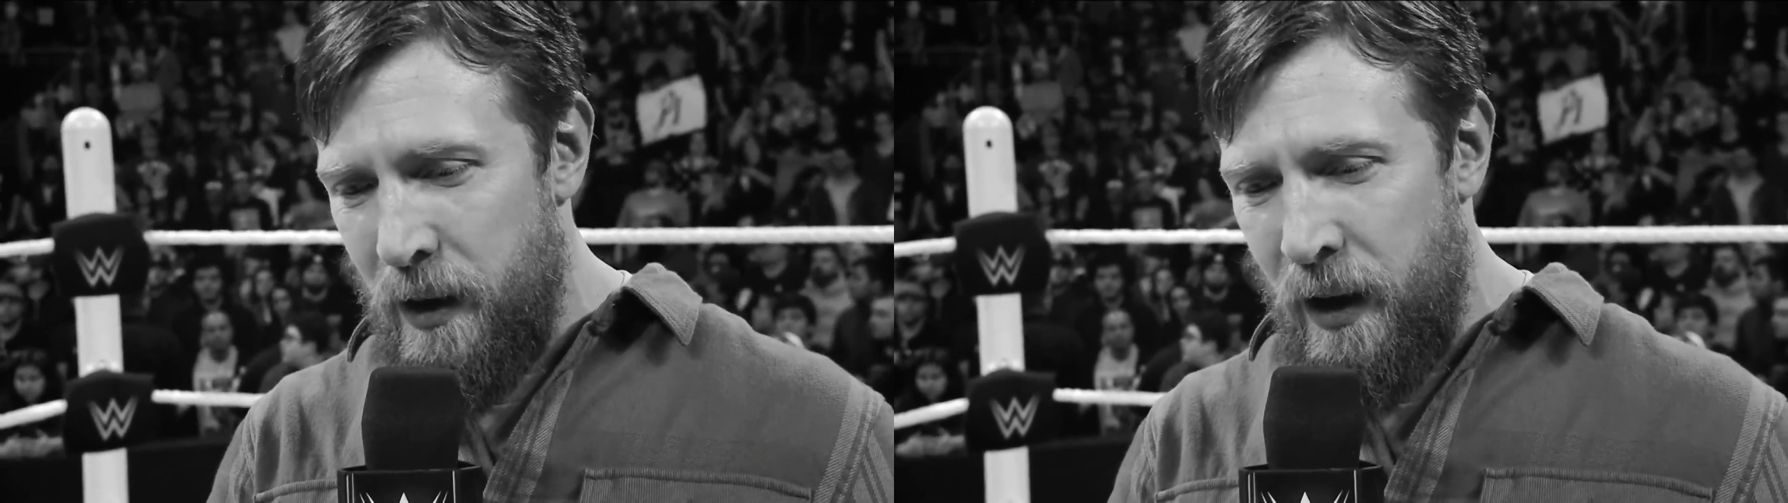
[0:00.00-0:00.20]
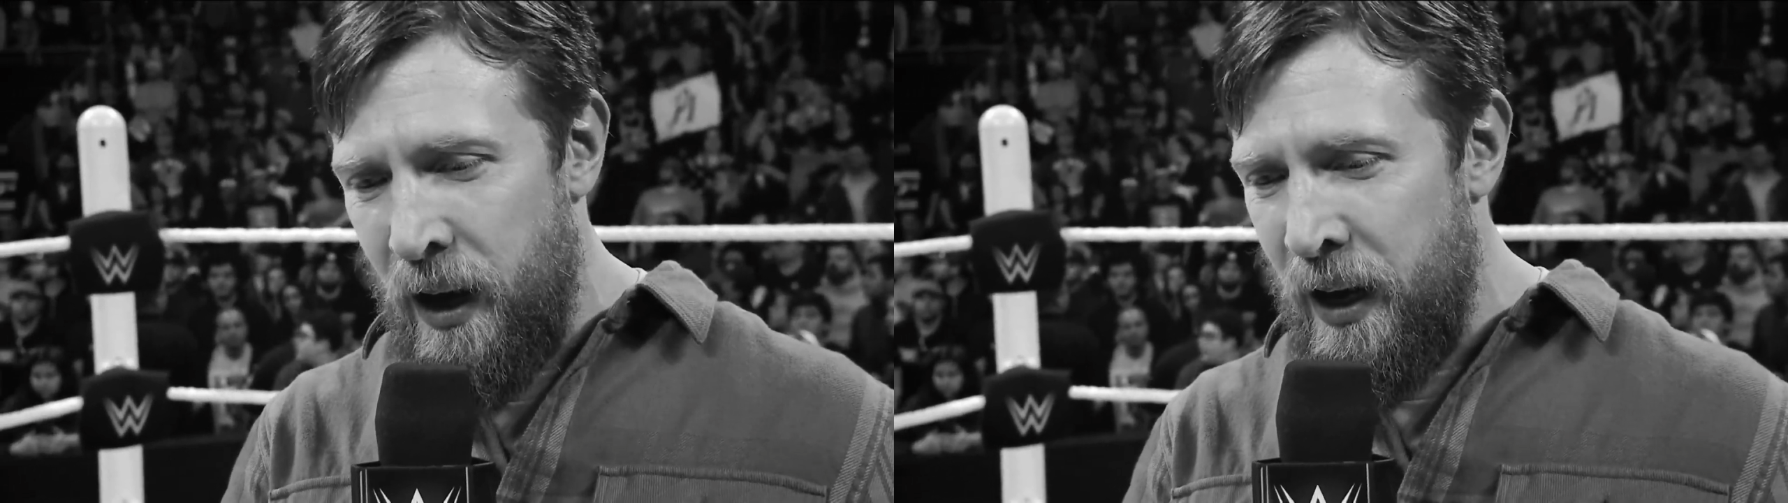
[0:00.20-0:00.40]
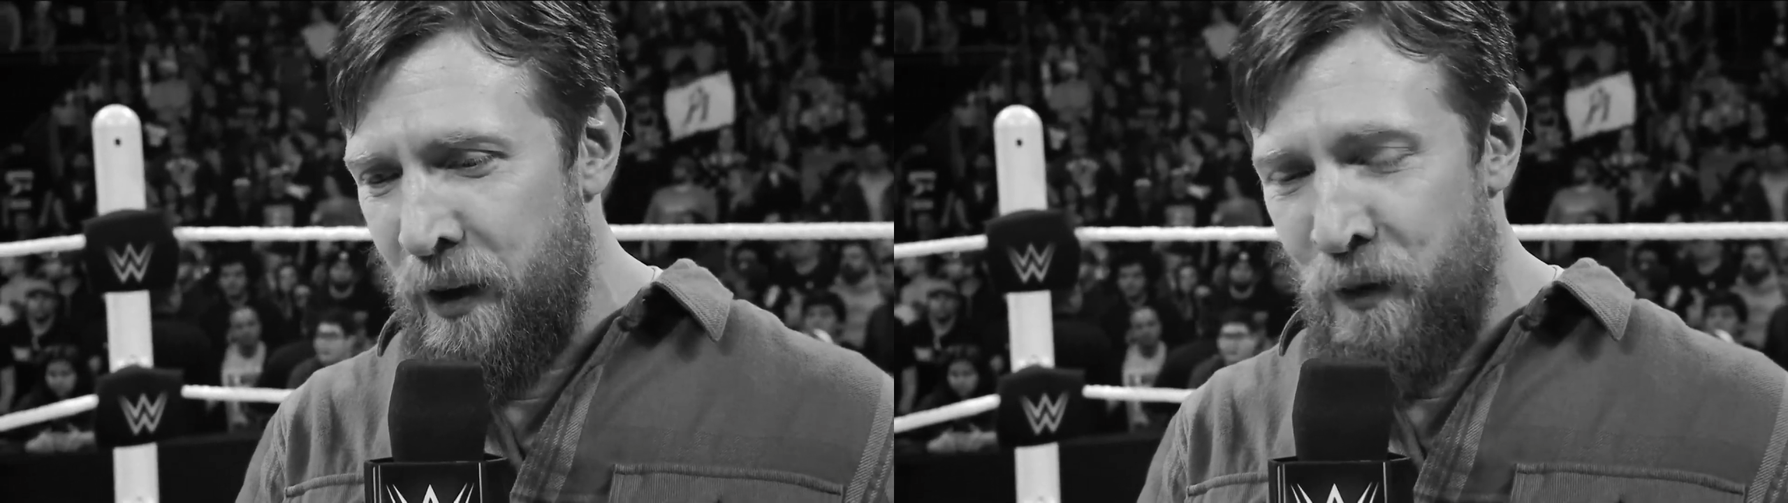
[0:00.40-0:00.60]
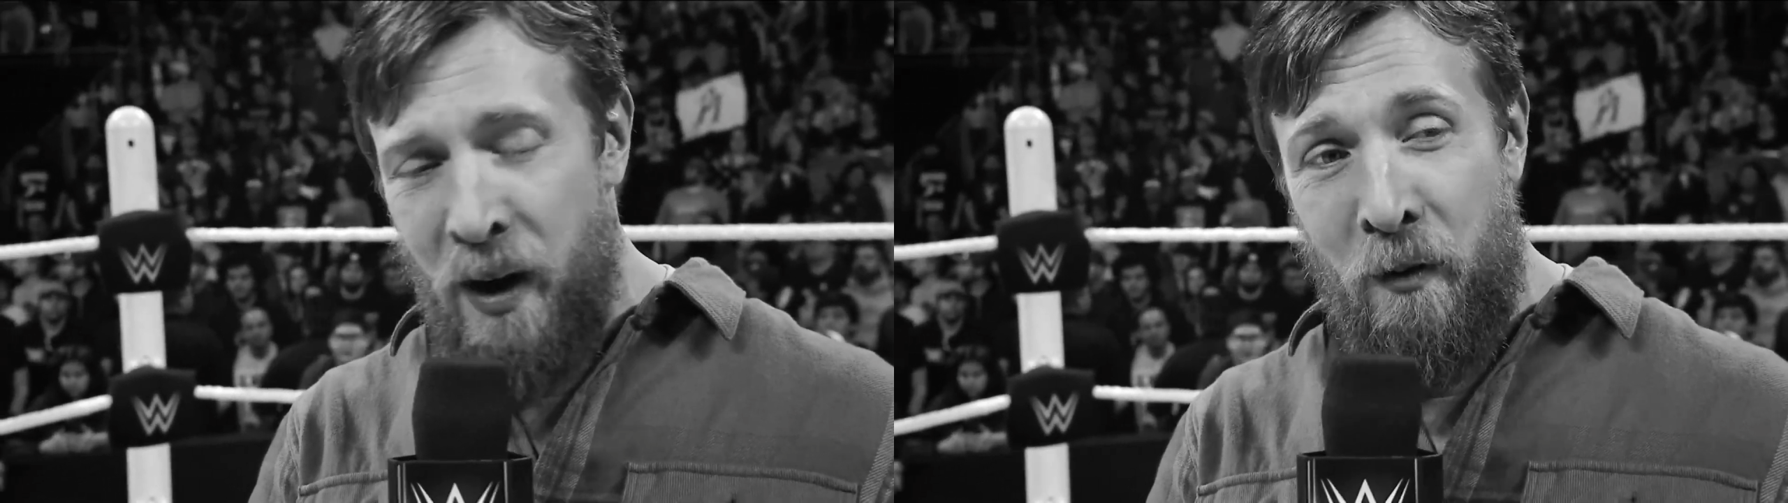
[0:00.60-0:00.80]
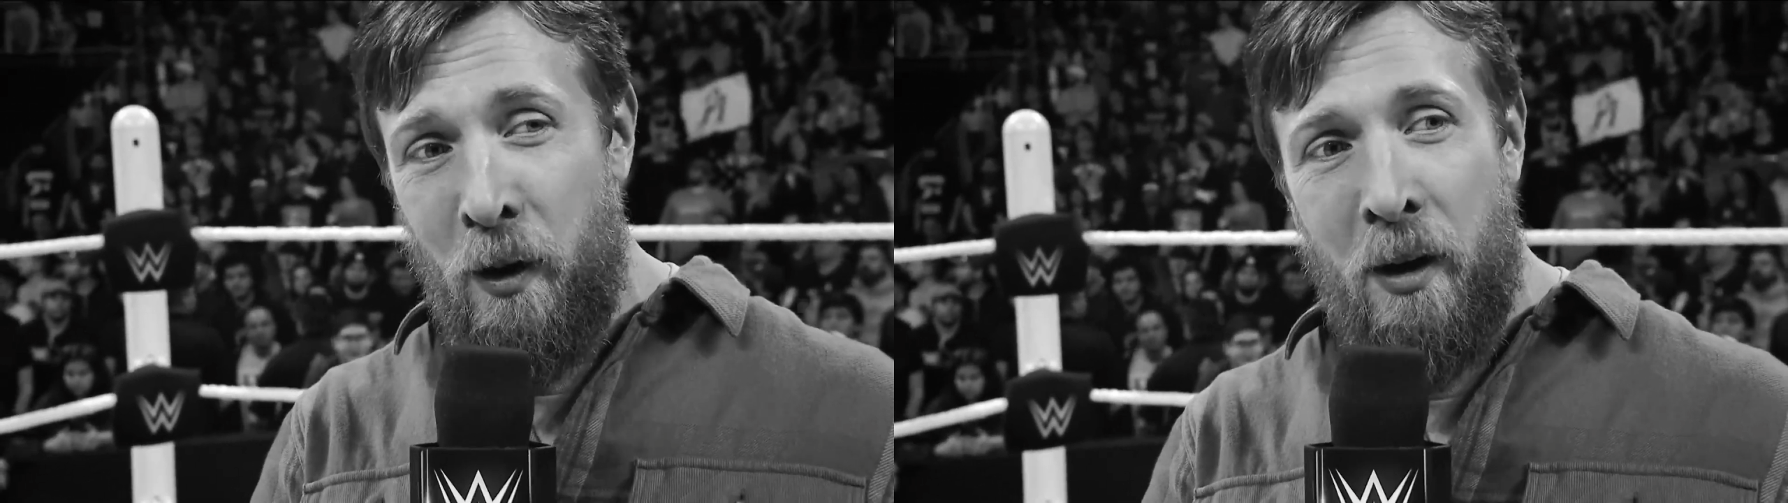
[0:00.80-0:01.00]
I have
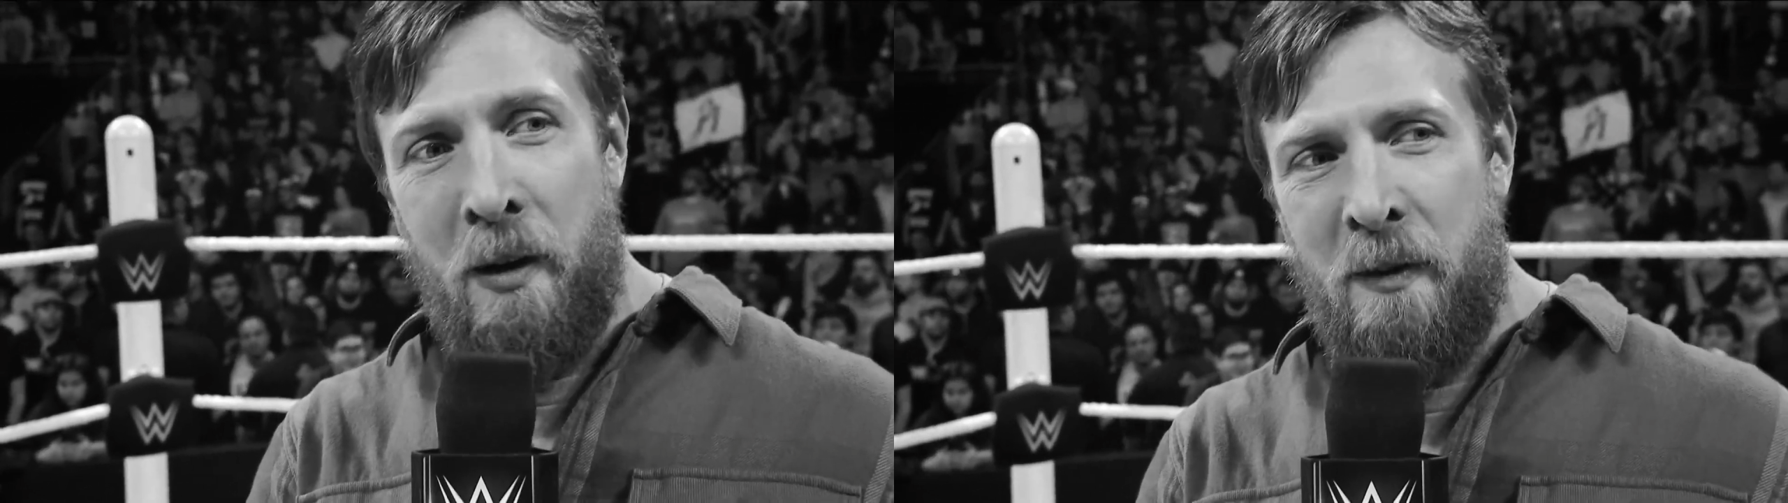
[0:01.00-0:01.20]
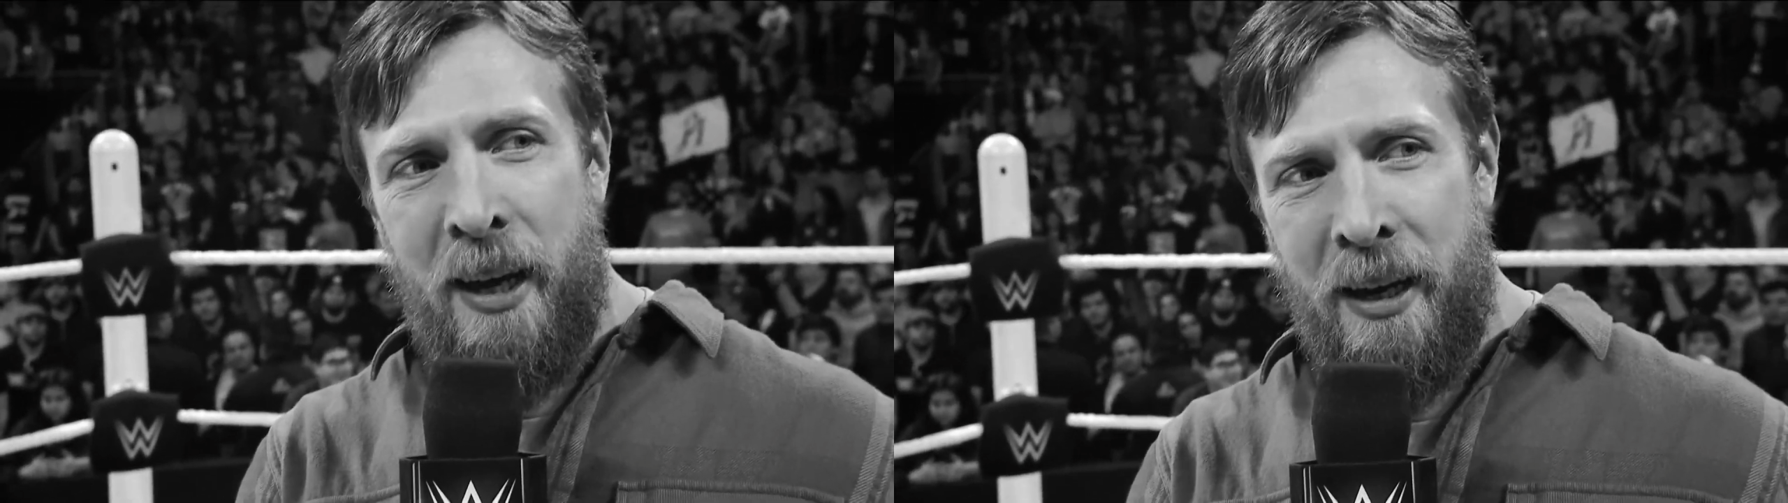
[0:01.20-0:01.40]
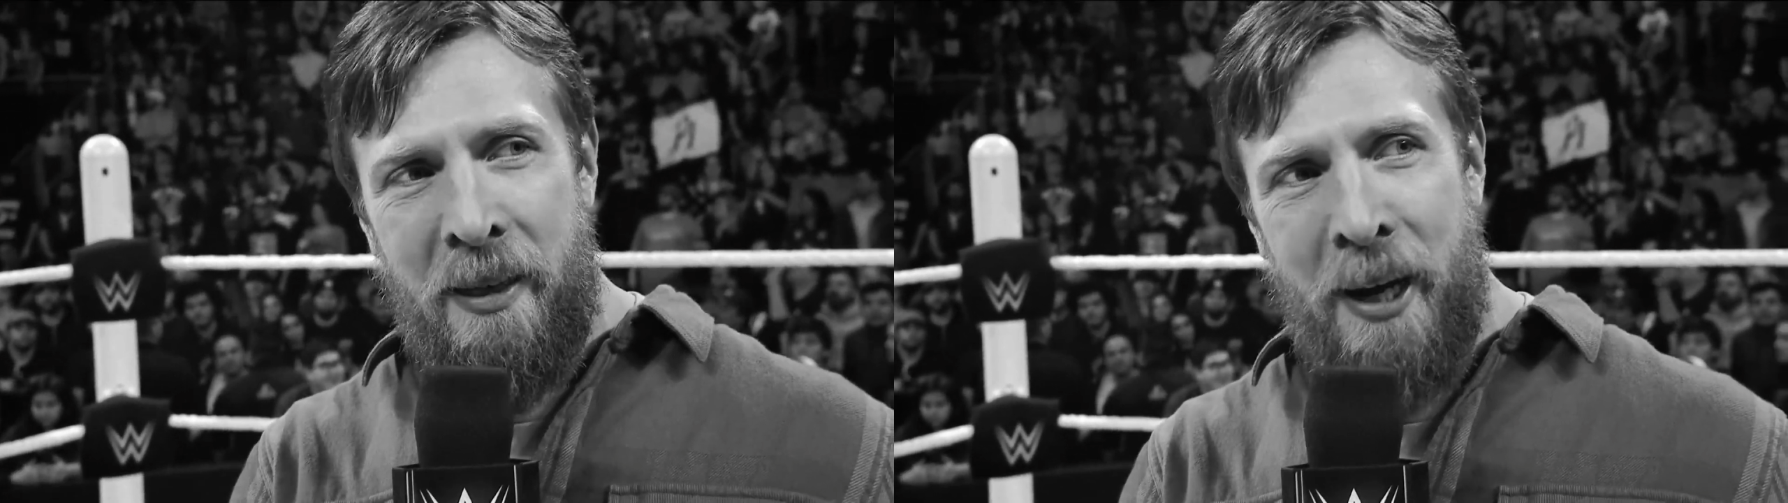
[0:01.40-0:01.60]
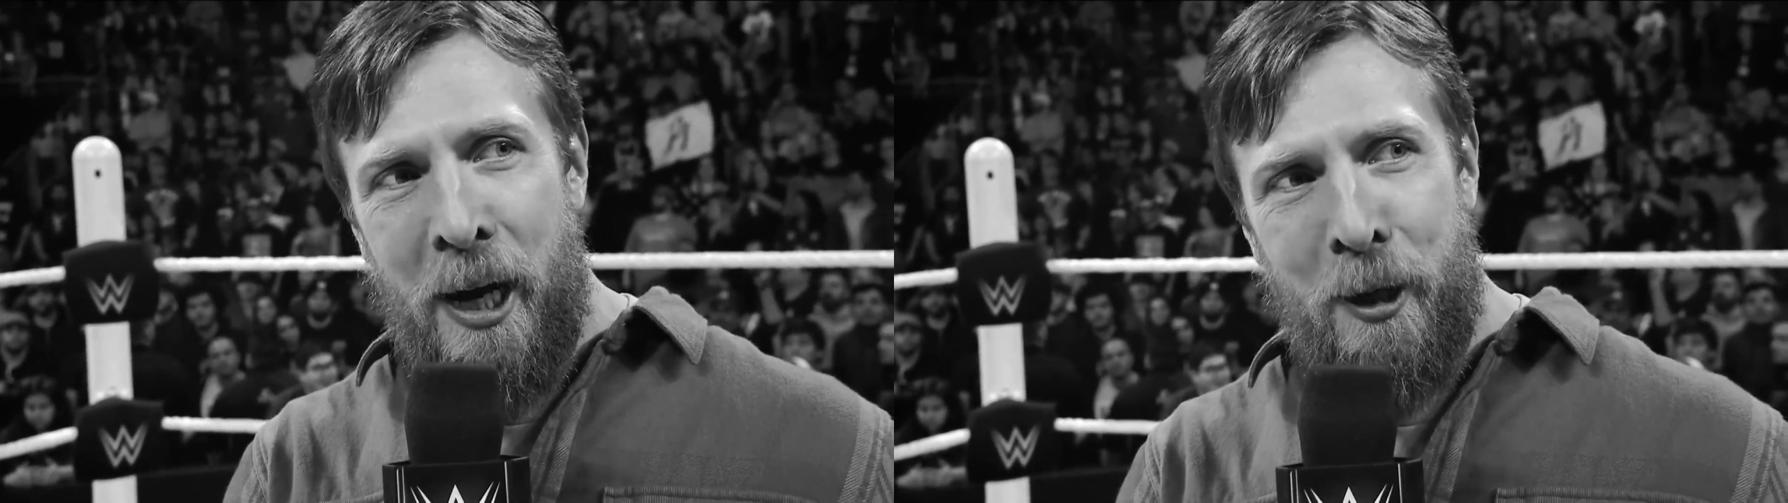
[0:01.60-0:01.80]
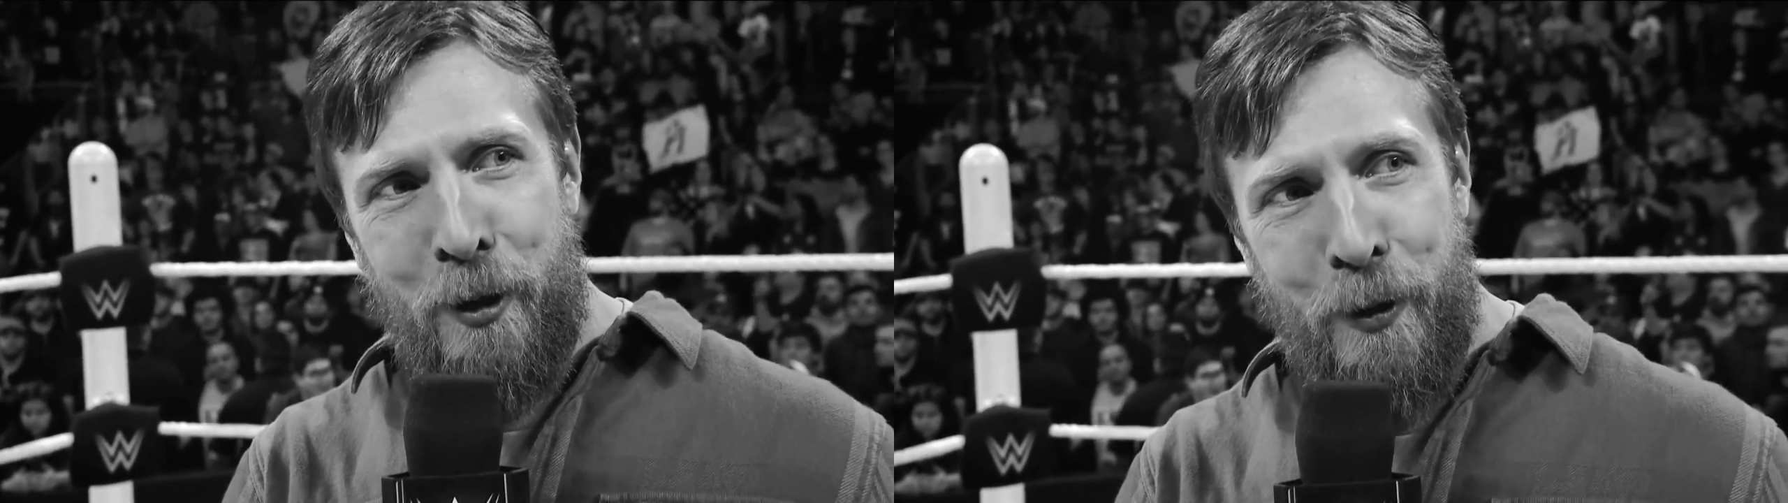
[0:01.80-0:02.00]
never loved anything
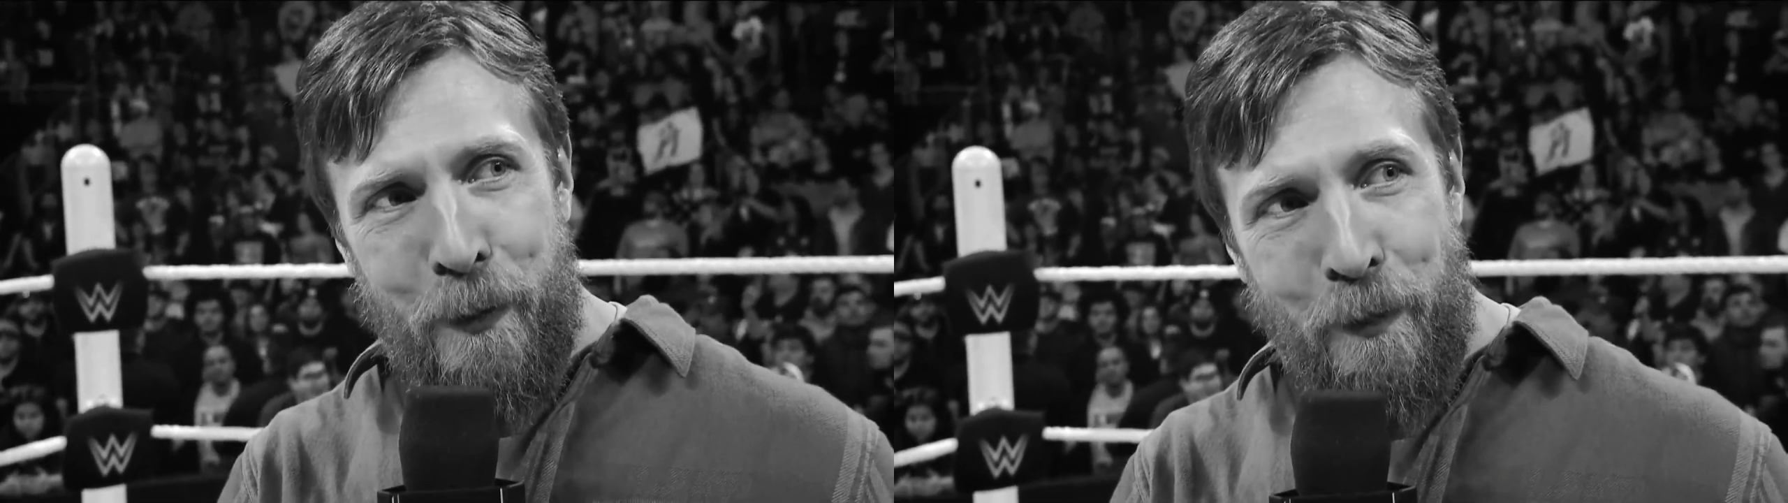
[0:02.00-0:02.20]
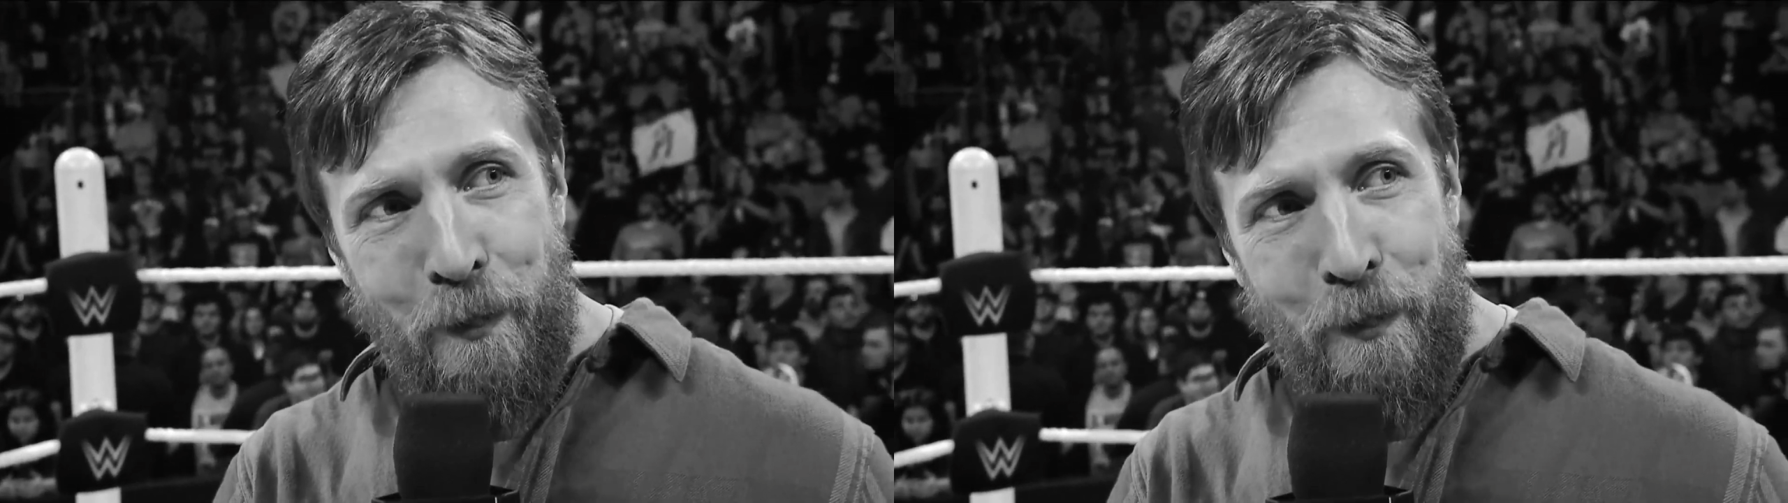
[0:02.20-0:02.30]
else.